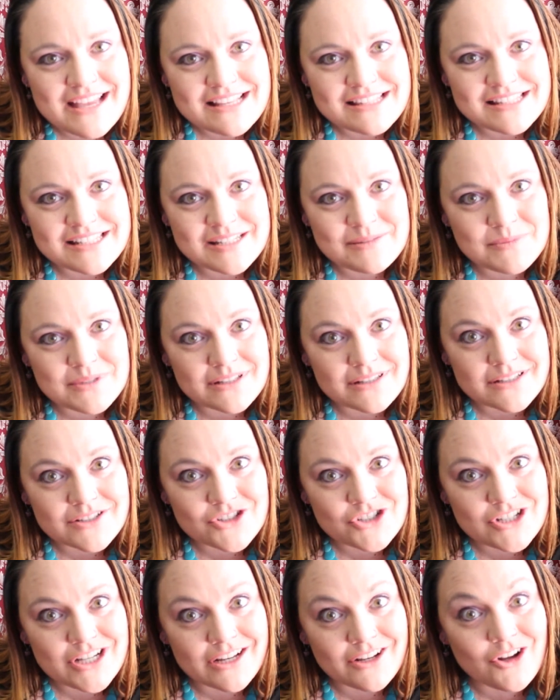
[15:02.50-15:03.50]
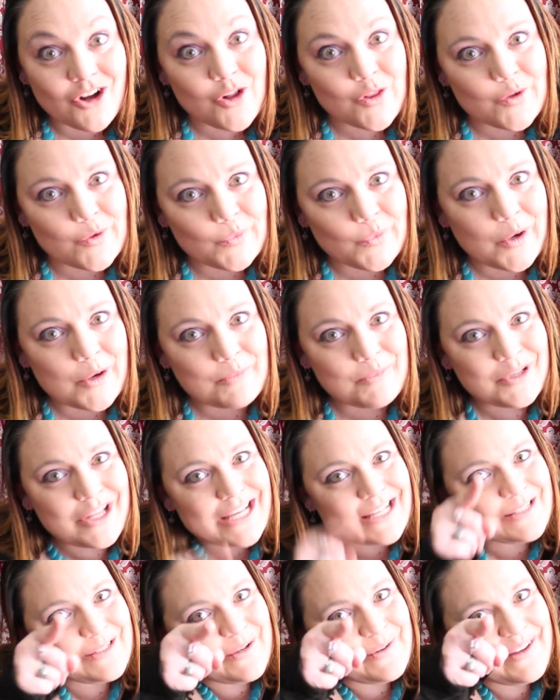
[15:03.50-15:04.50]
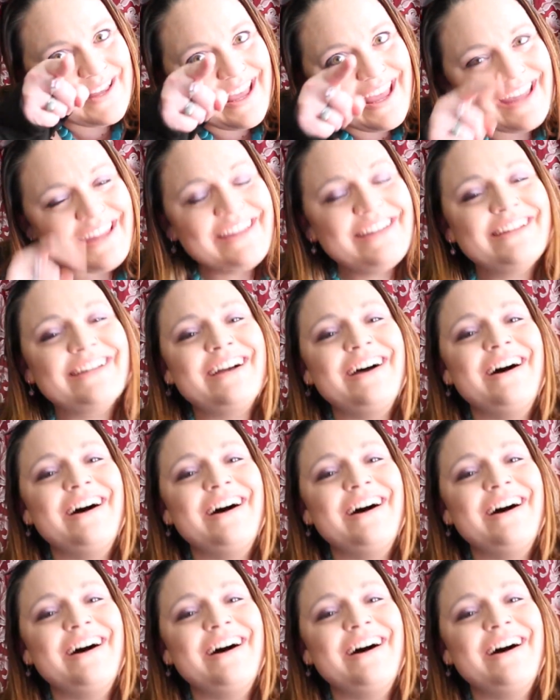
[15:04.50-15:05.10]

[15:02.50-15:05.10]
that stimulus check all in one place, okay?